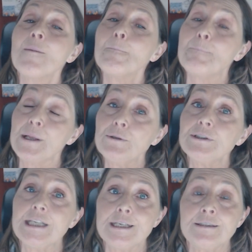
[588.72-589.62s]

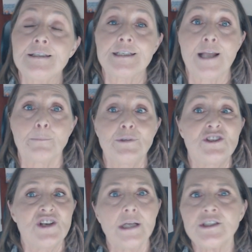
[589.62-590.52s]
build in some
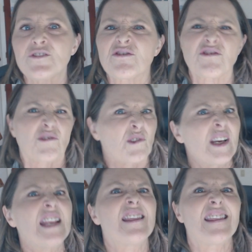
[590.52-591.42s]
just
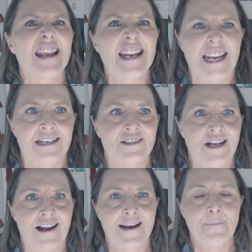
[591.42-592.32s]
free thinking
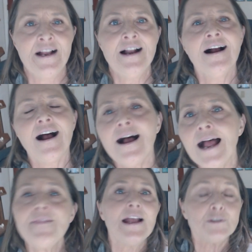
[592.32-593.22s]
time.
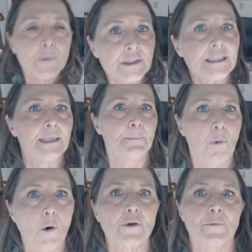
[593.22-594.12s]
And that's really
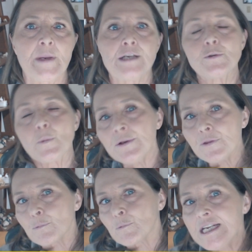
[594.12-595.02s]
important because one
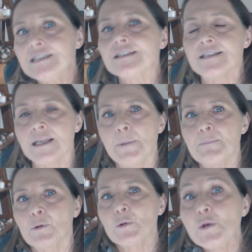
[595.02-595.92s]
of the reasons that
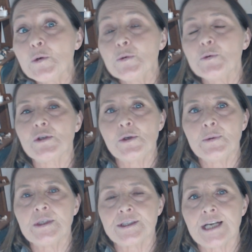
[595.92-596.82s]
people use
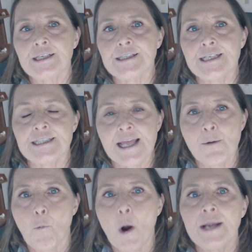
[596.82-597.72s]
unit studies is they
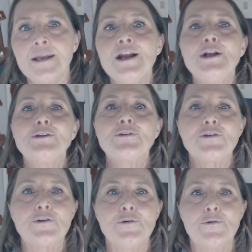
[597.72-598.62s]
want
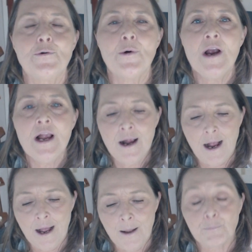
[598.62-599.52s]
to
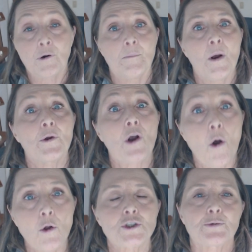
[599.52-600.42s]
promote a
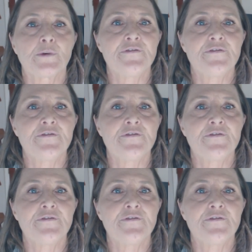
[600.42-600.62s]
culture of